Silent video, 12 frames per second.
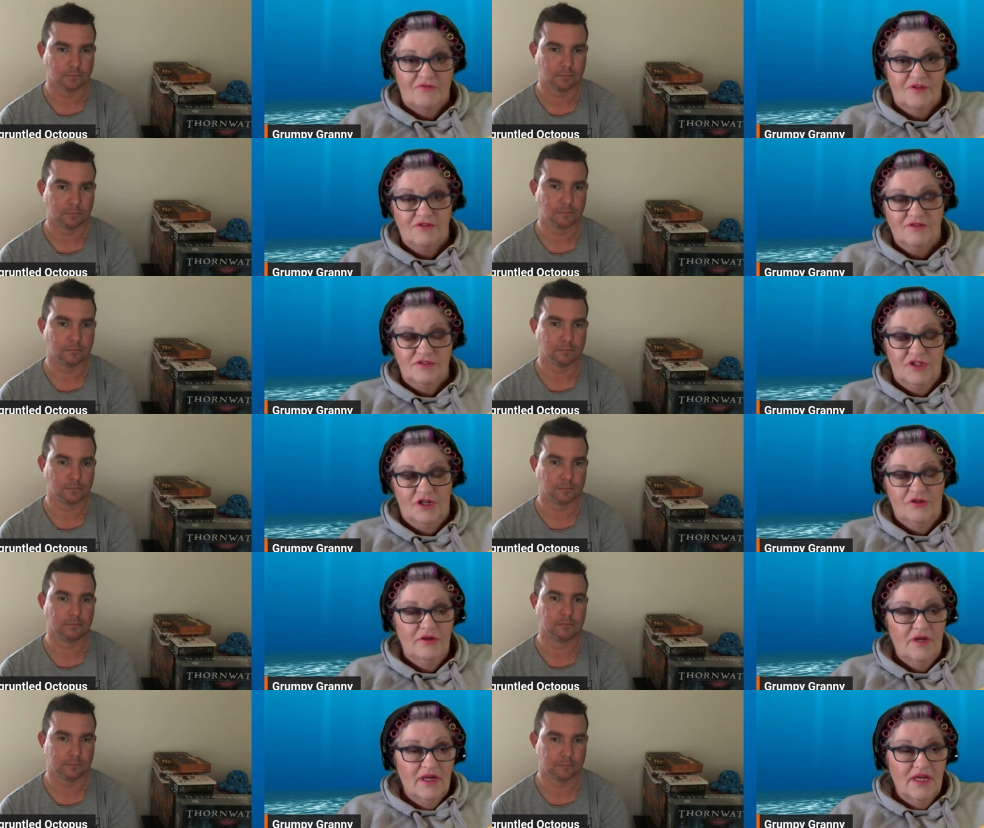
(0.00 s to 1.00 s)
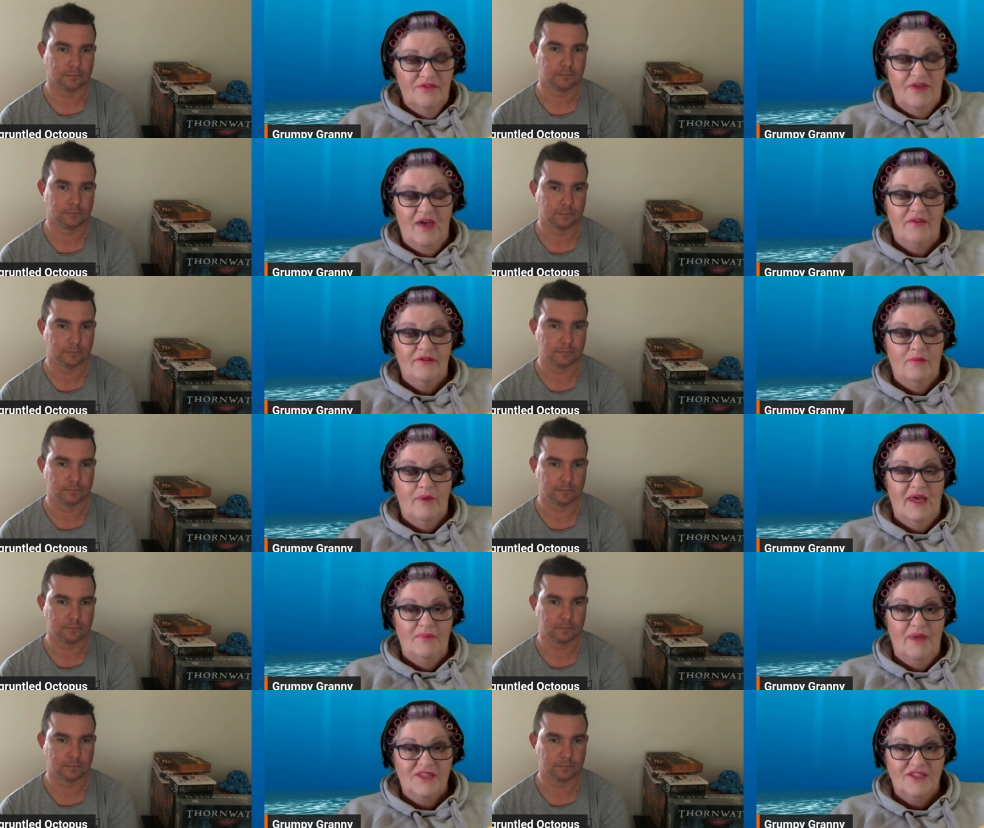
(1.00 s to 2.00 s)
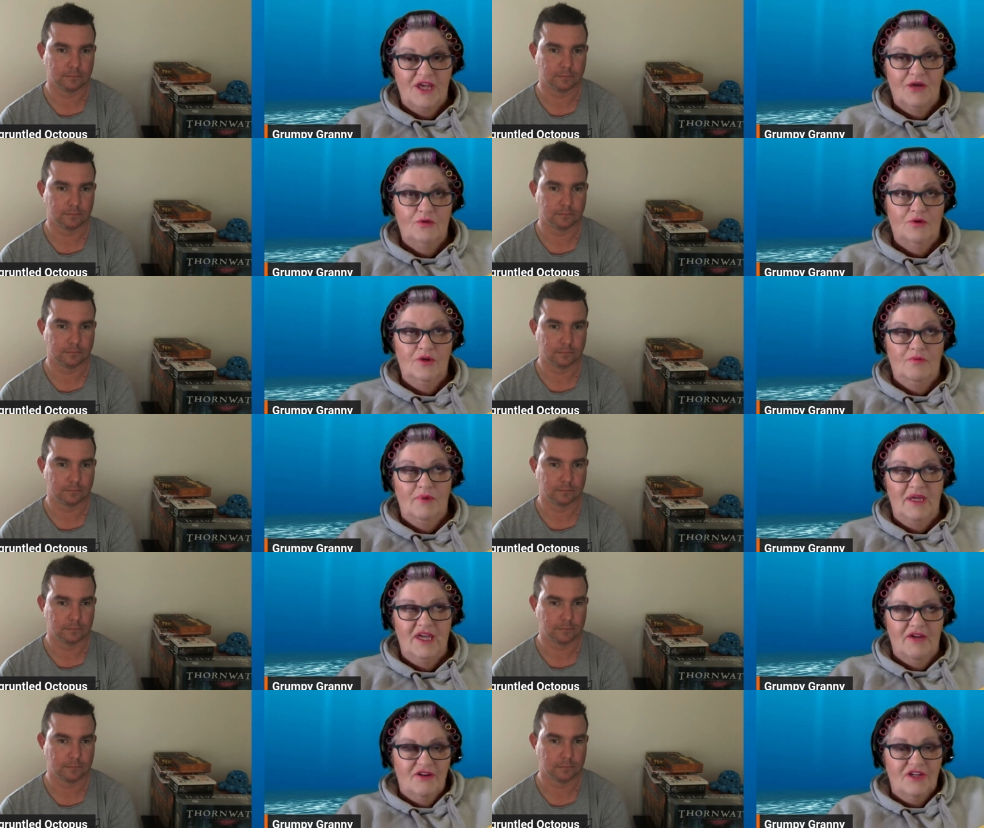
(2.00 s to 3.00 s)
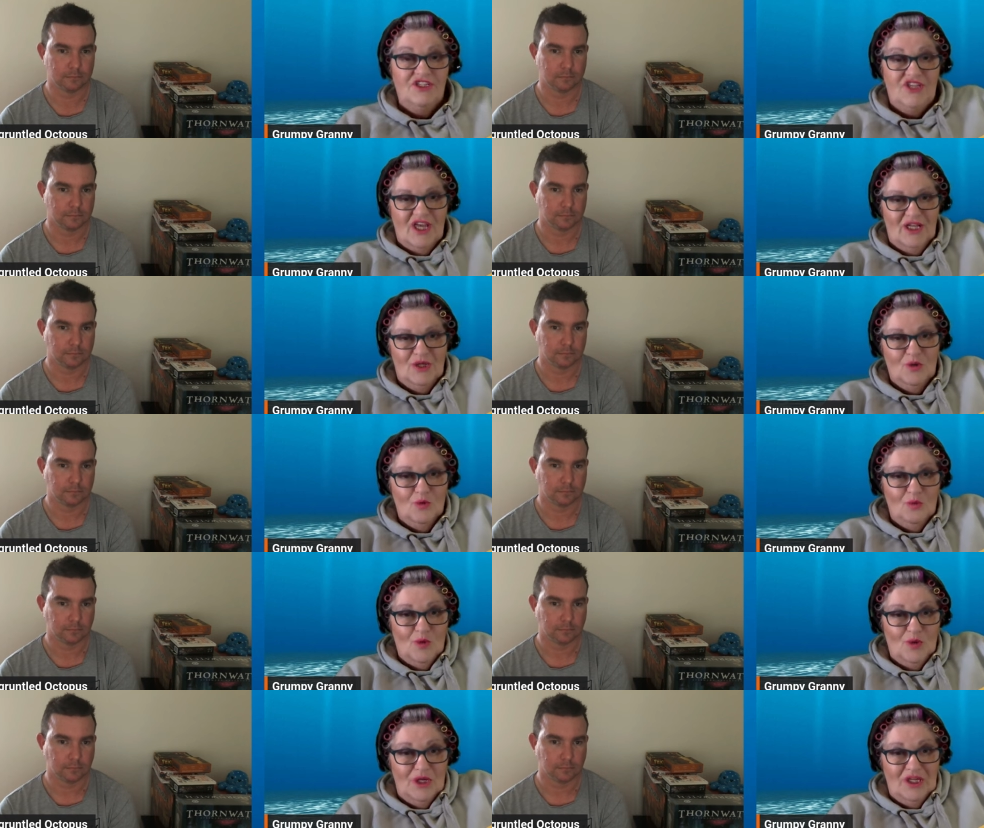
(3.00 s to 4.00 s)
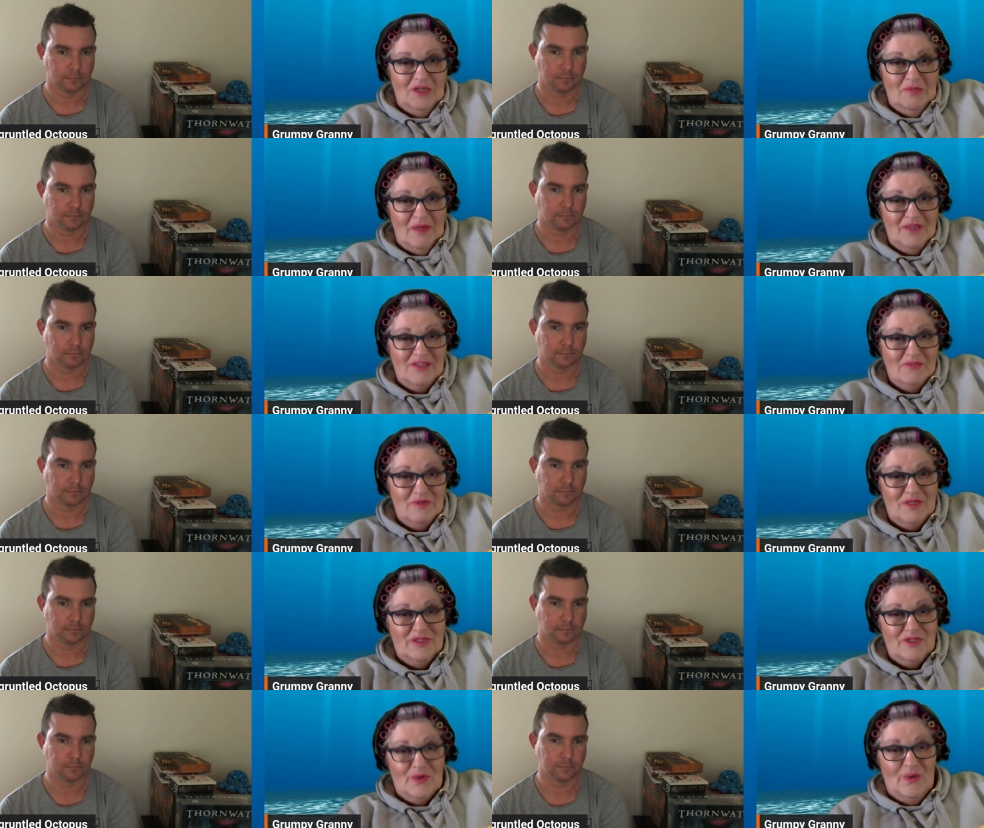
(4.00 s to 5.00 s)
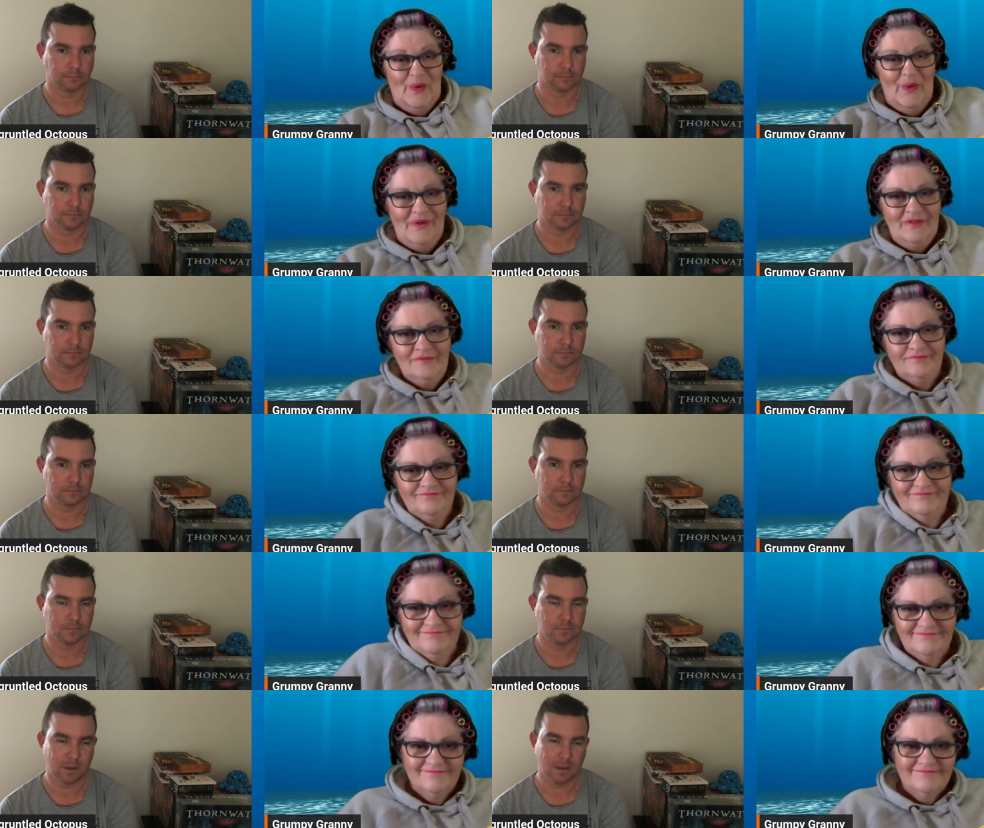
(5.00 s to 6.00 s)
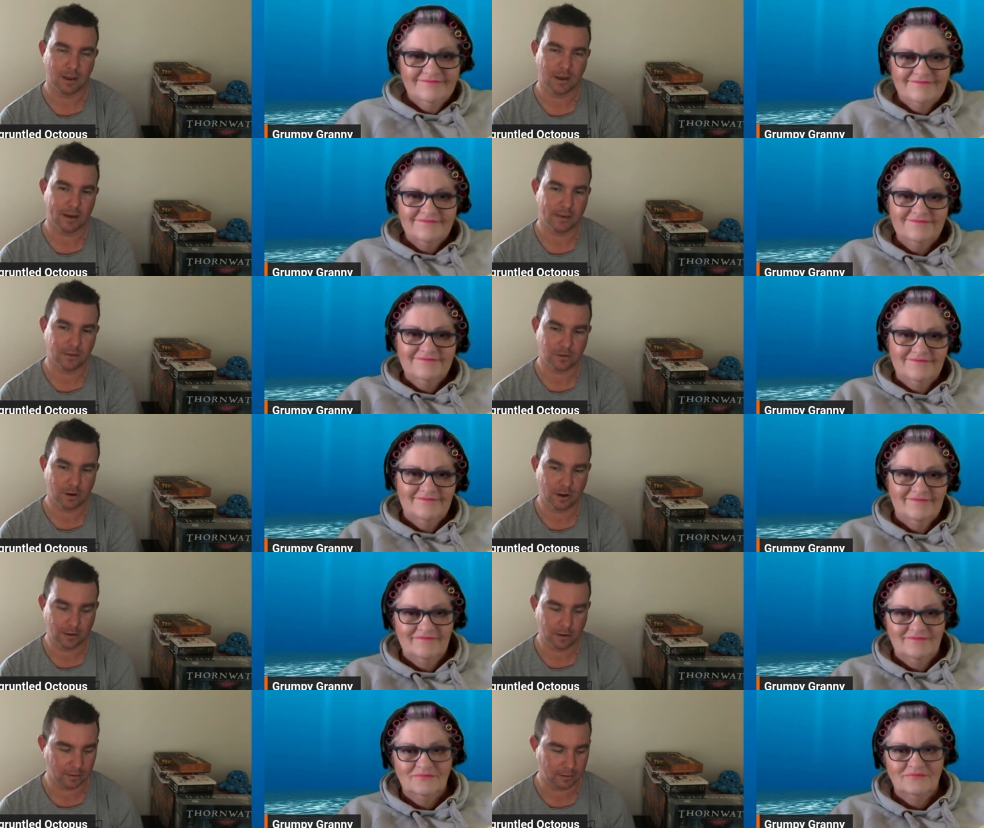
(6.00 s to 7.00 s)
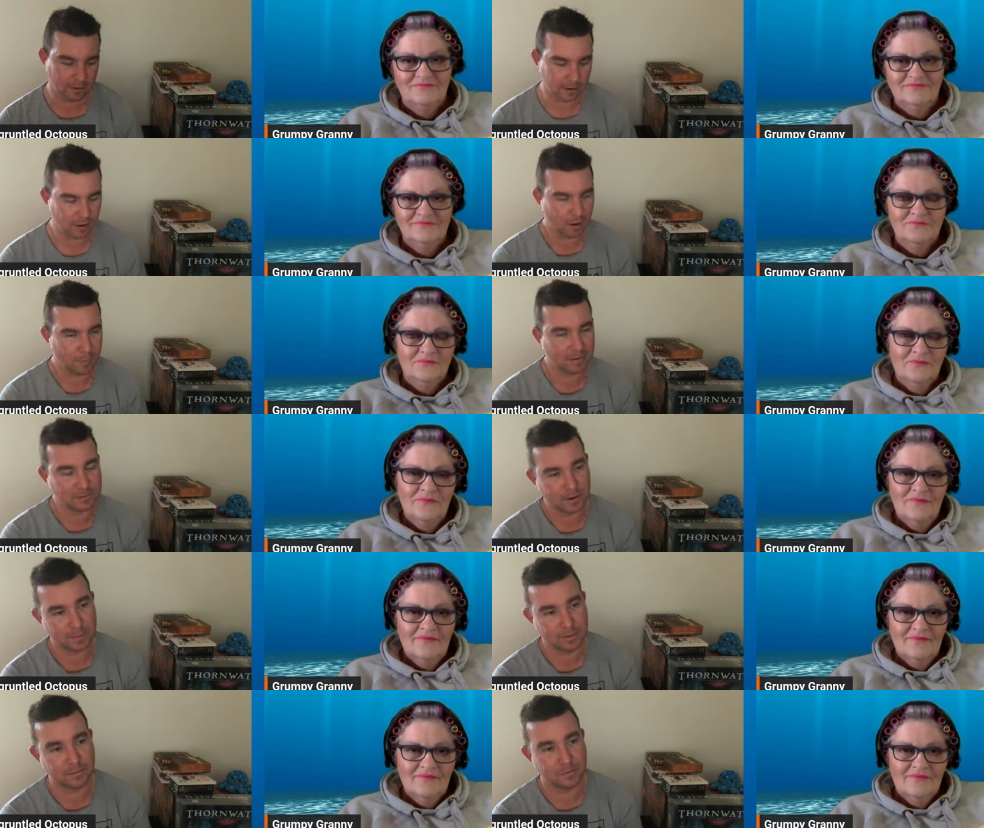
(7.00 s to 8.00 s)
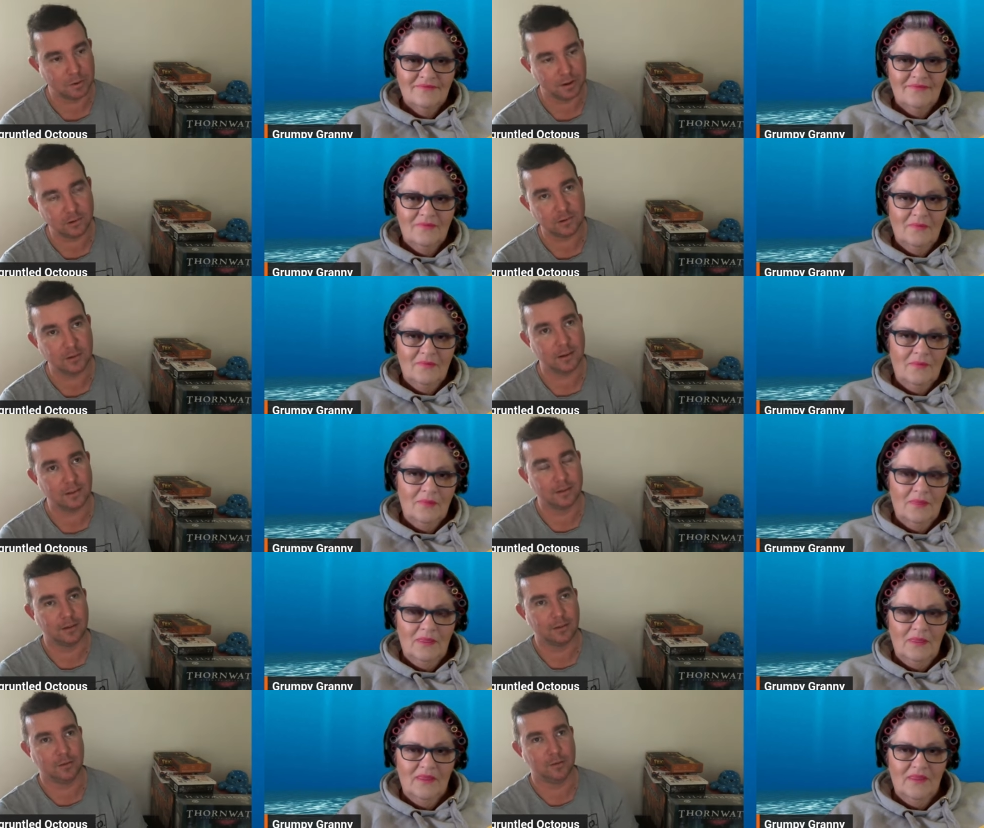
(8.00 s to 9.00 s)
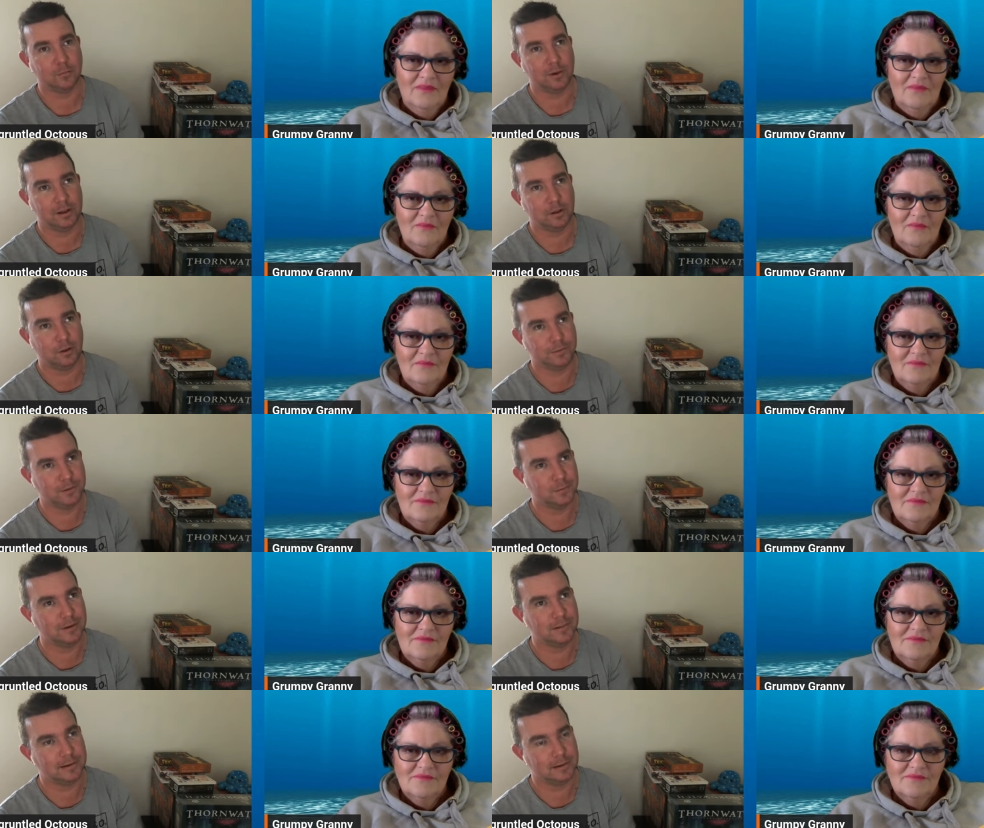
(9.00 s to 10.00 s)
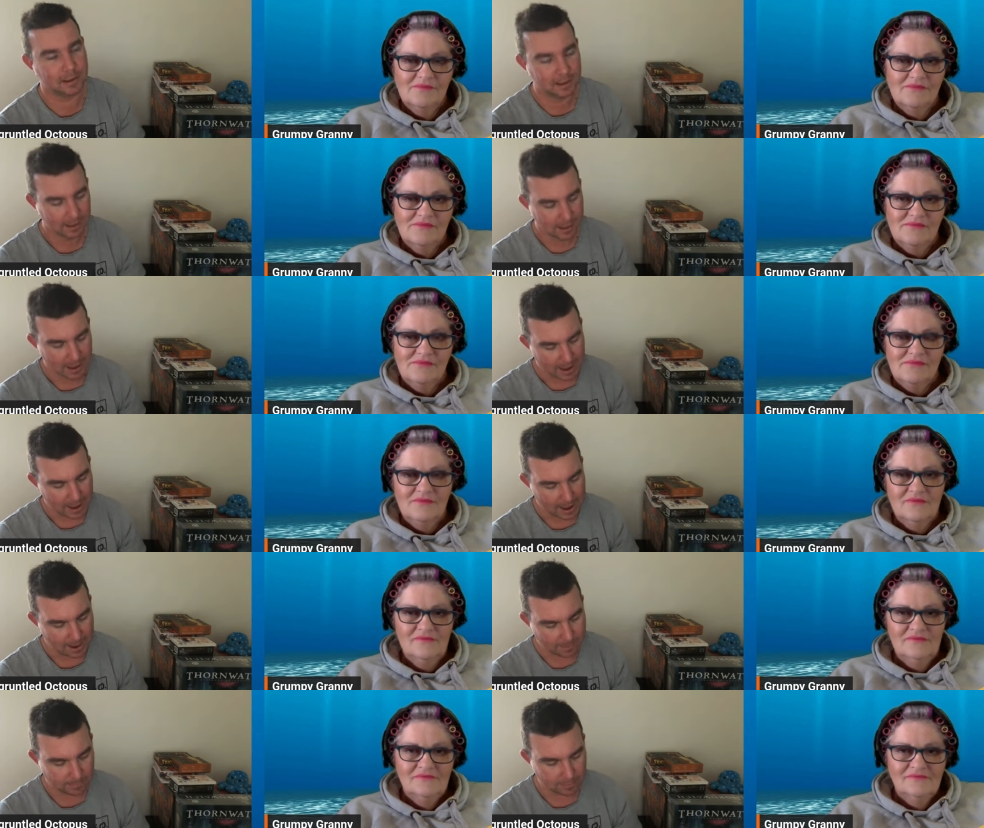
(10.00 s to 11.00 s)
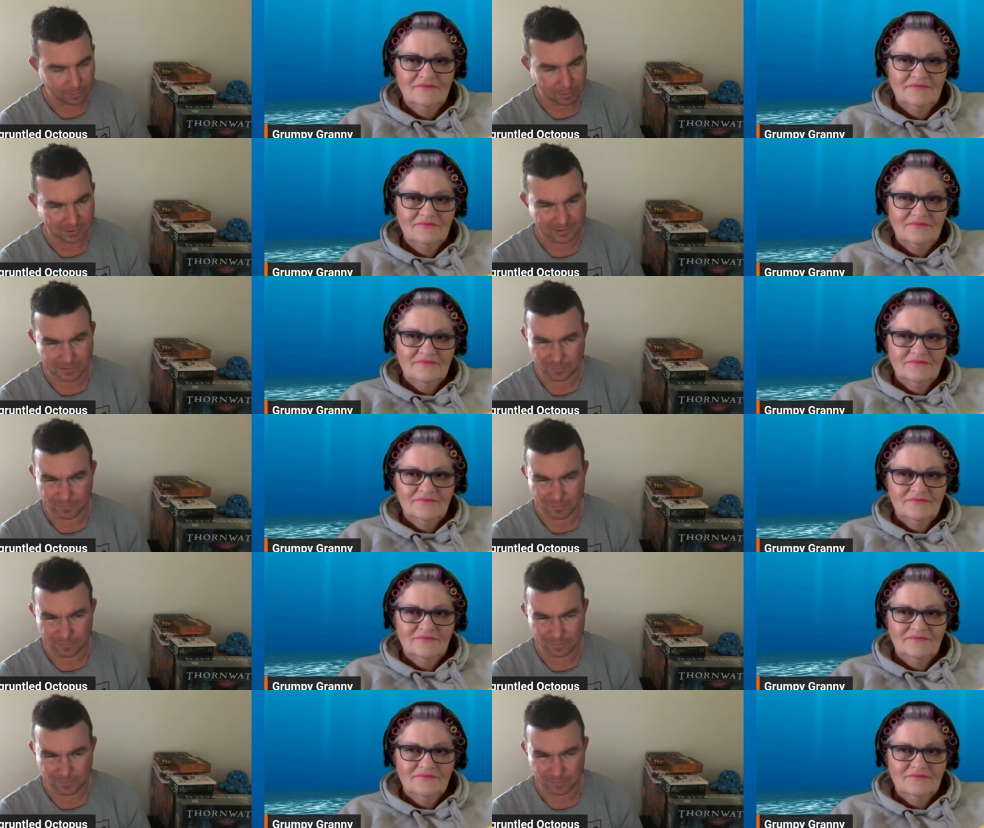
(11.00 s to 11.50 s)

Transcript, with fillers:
Speaker 1: And, you know, if you're having a bad back day or you've been garage sailing all morning and your back's a bit sore.
Speaker 2: Yeah, that's right. And, and yeah, going back to our beloved Peachy, you know, the, the real Aussie reseller, um, he released a